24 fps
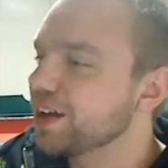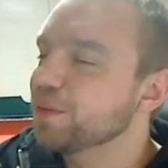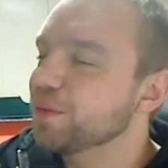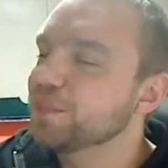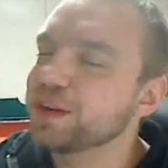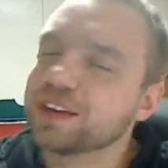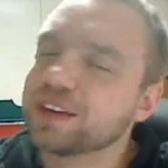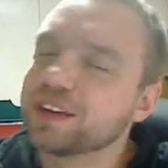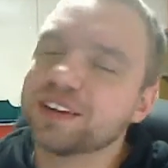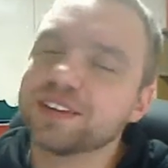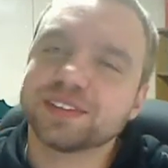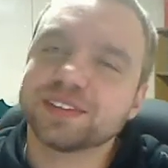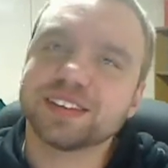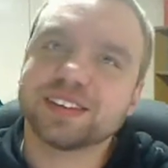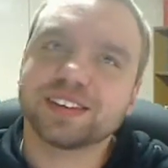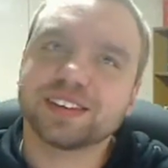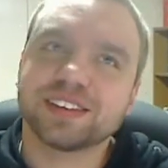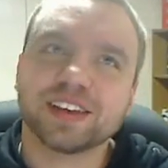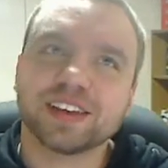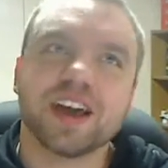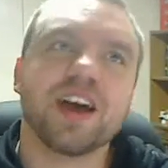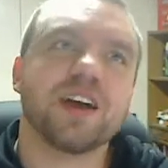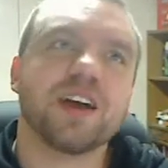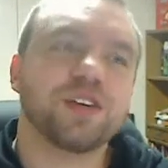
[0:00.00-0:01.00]
Because it's the
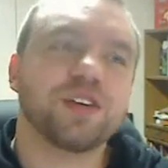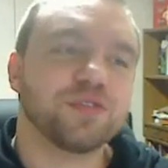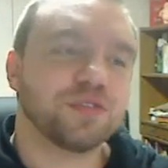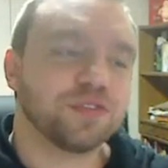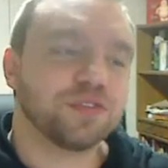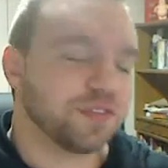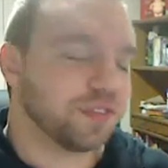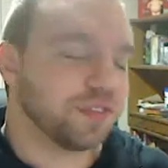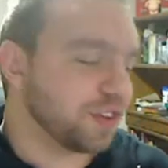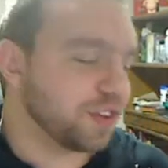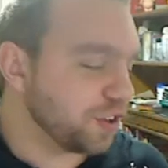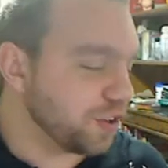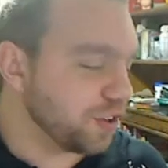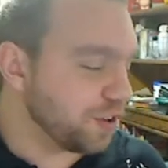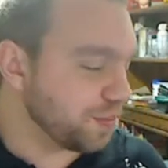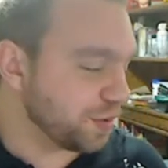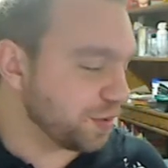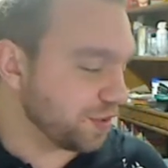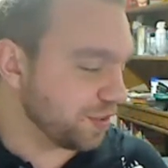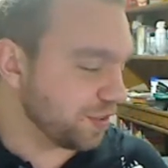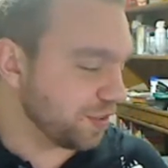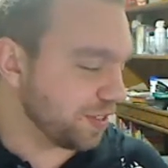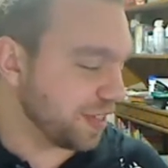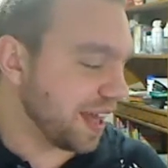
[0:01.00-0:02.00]
kind of
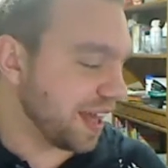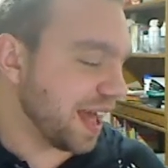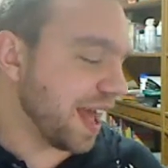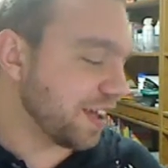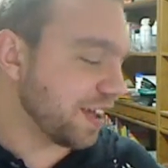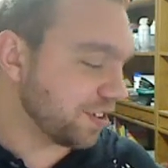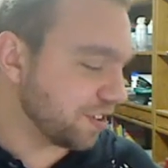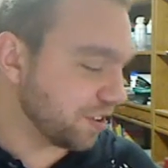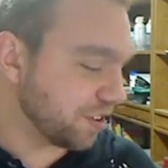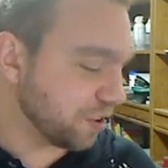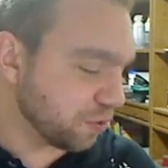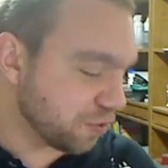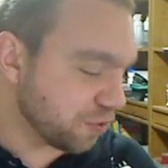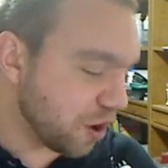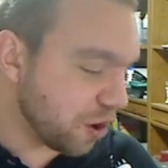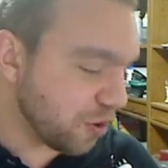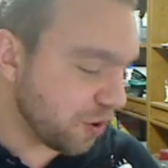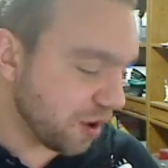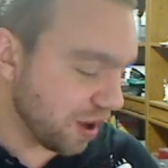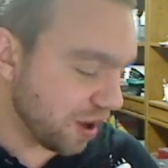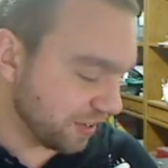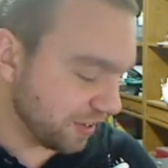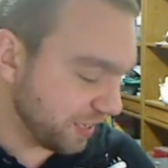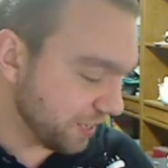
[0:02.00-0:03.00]
humor that has to
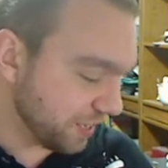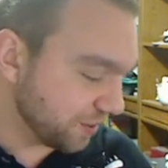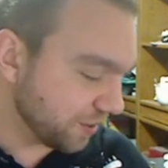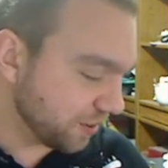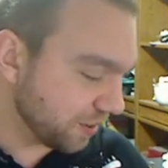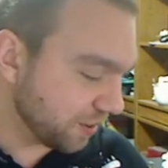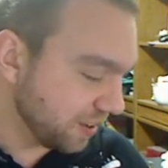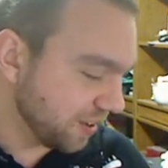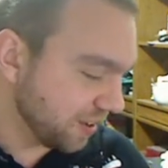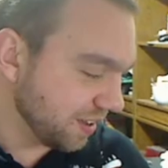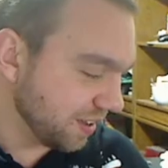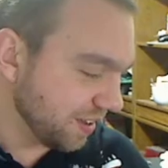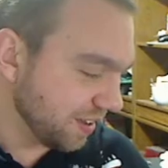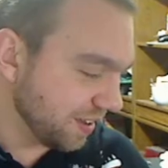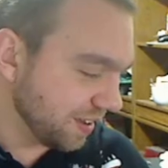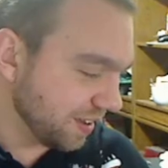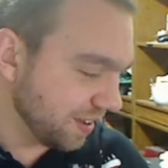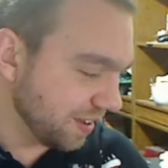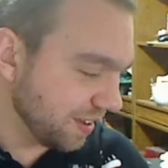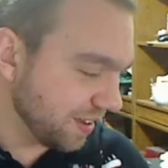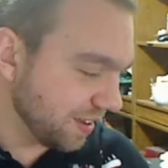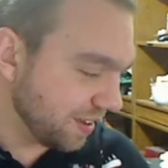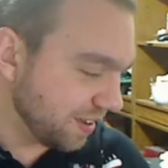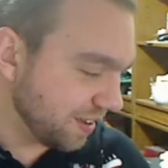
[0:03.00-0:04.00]
grow on you.
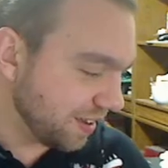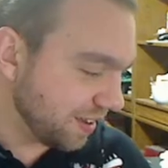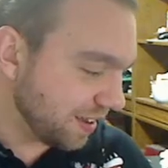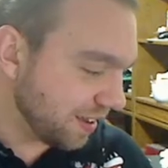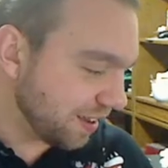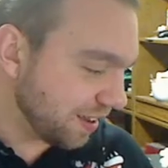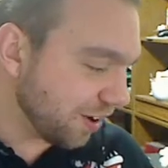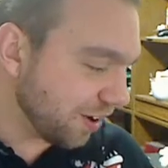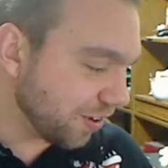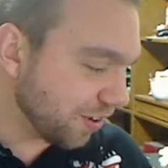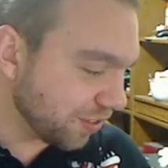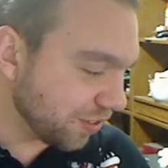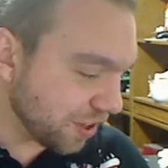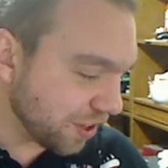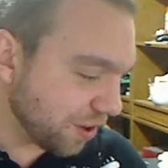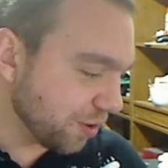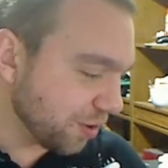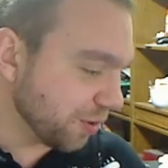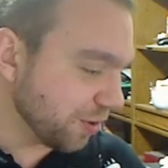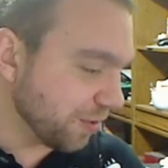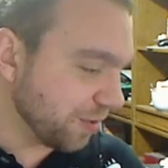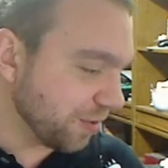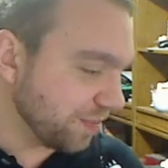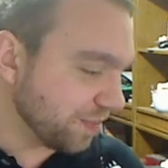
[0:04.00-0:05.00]

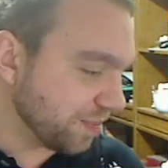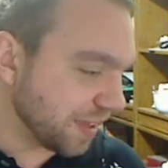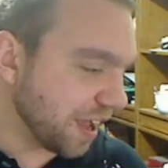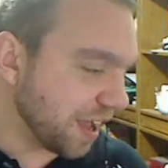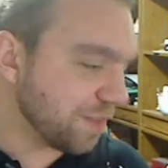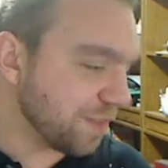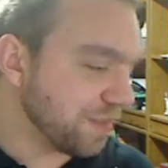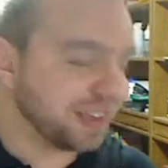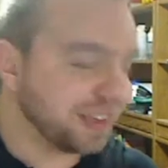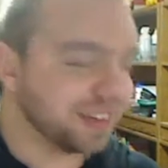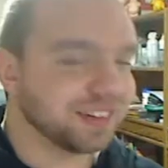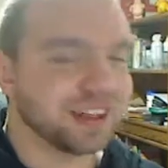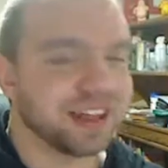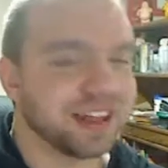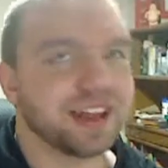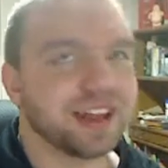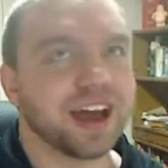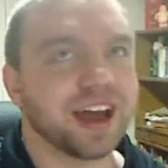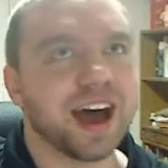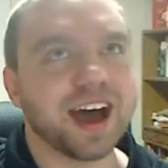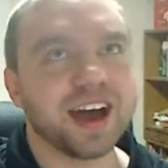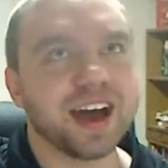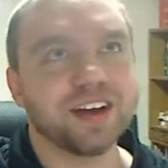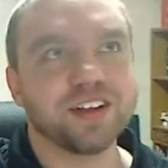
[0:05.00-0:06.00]
Although, I mean, like,
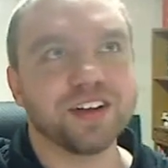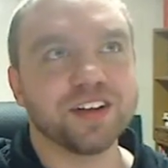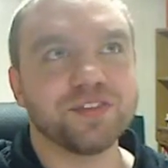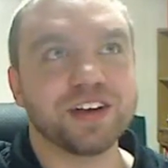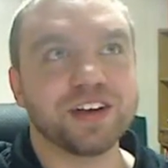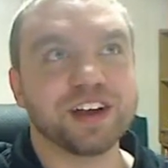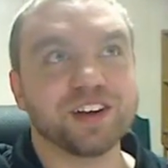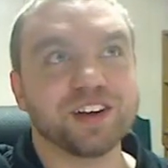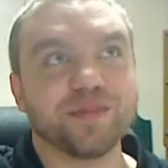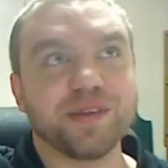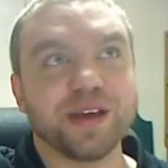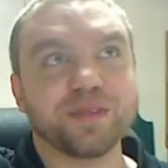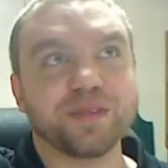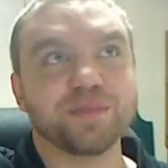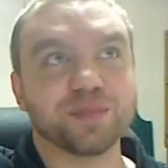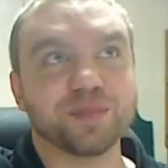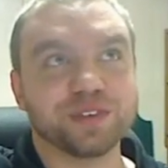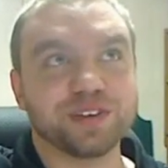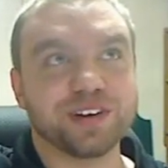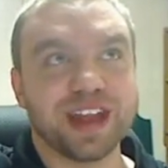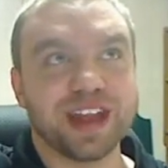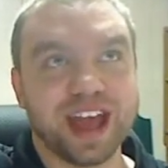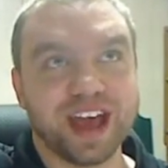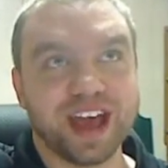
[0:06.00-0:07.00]
I love Anchorman
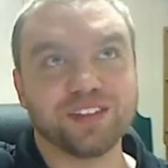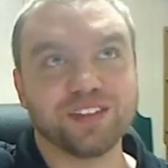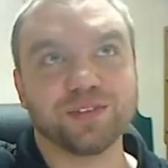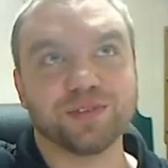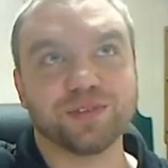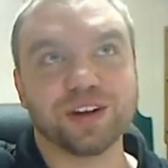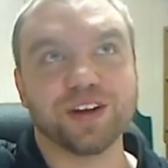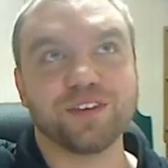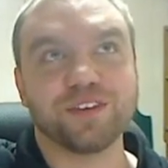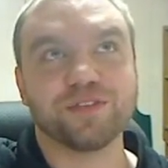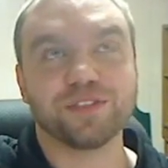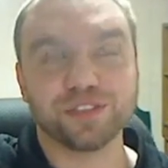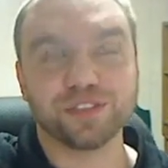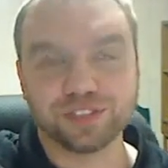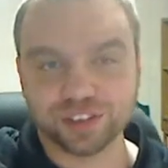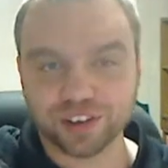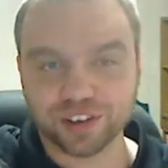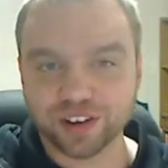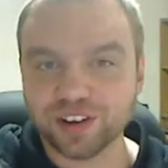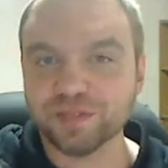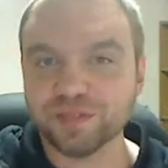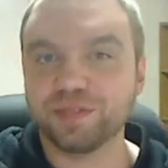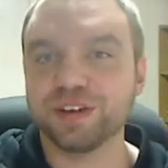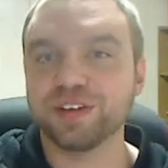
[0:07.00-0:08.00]
more now than when I first
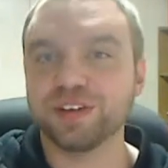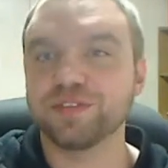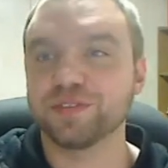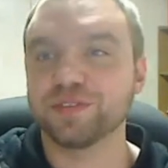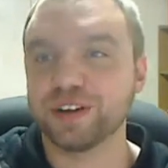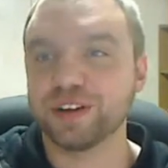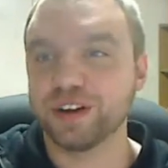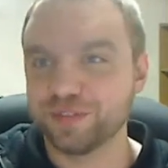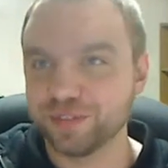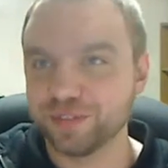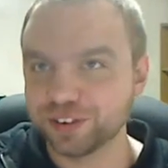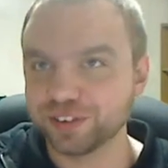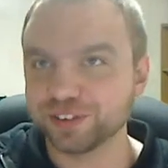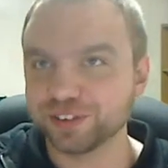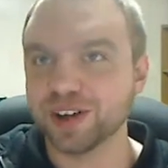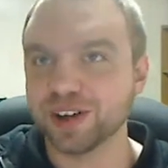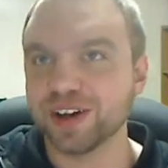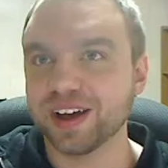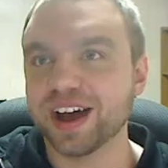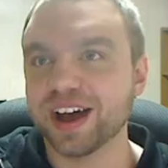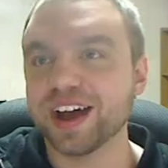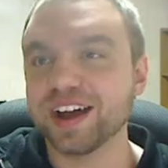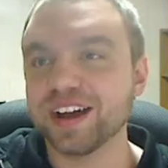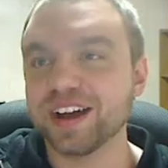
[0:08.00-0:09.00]
saw it, but even when I first
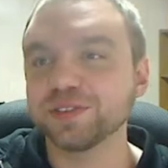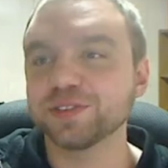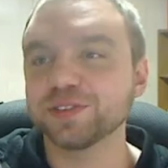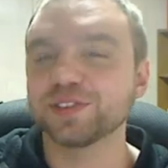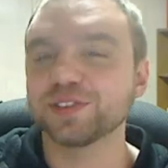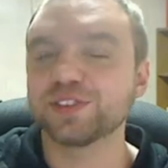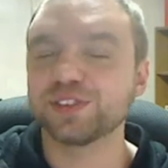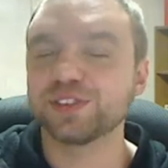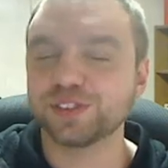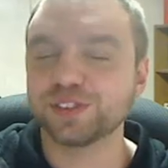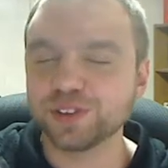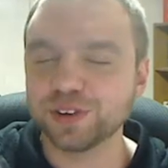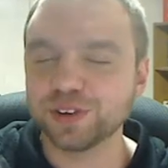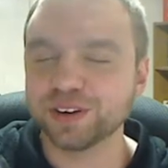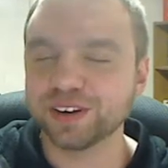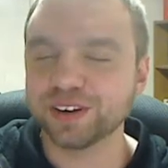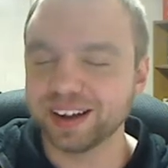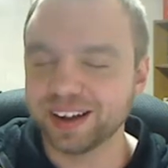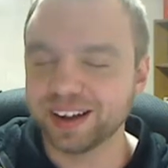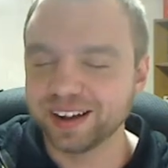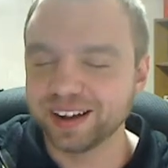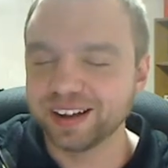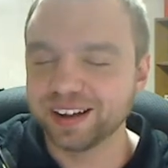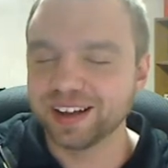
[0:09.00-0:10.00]
saw it, I understood
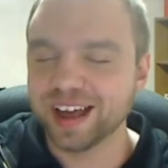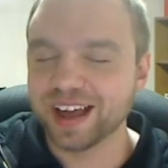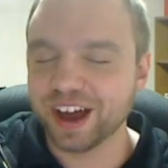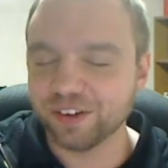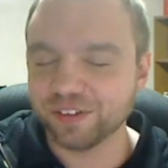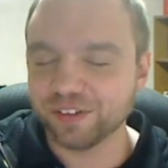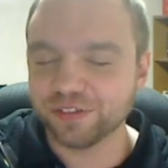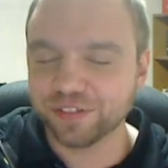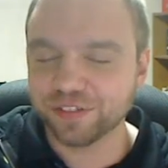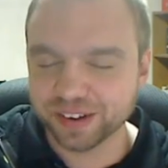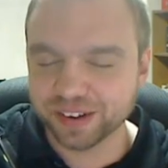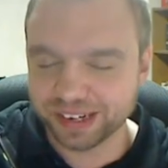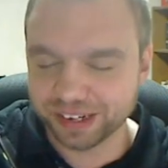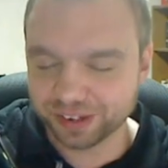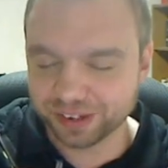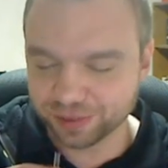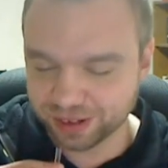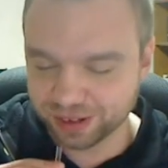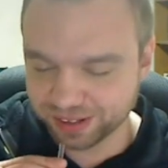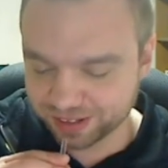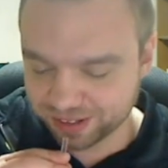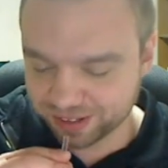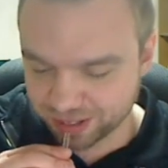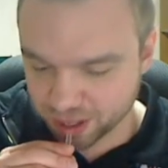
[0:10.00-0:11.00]
how funny it
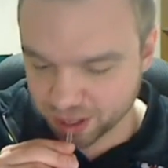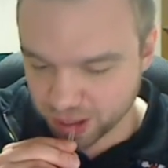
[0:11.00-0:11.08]
was.